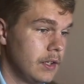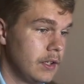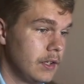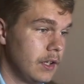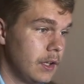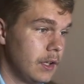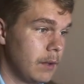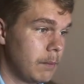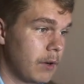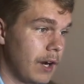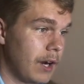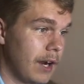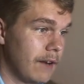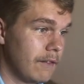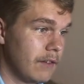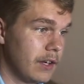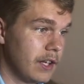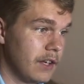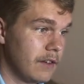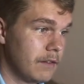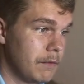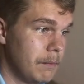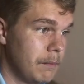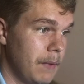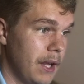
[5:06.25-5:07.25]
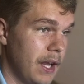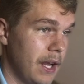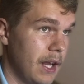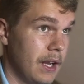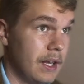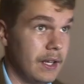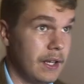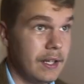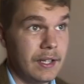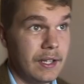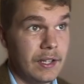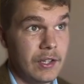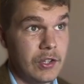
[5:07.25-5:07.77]
the depravity of
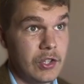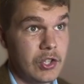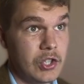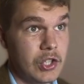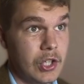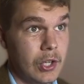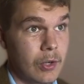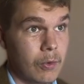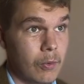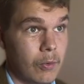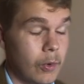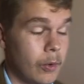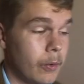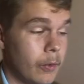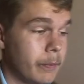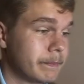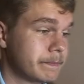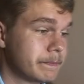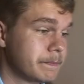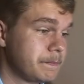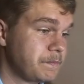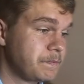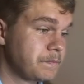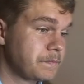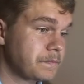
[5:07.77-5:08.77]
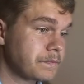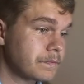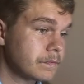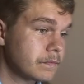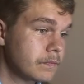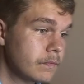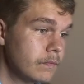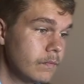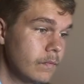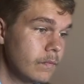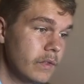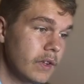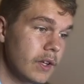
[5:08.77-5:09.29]
man in general.
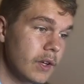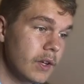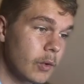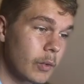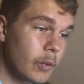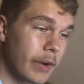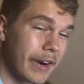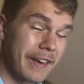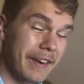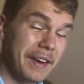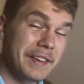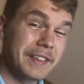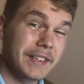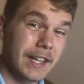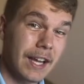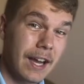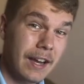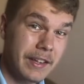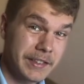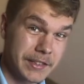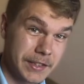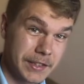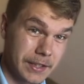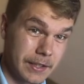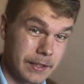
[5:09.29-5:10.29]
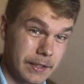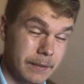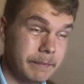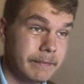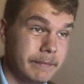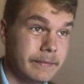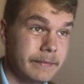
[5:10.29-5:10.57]
Whereas Augustine,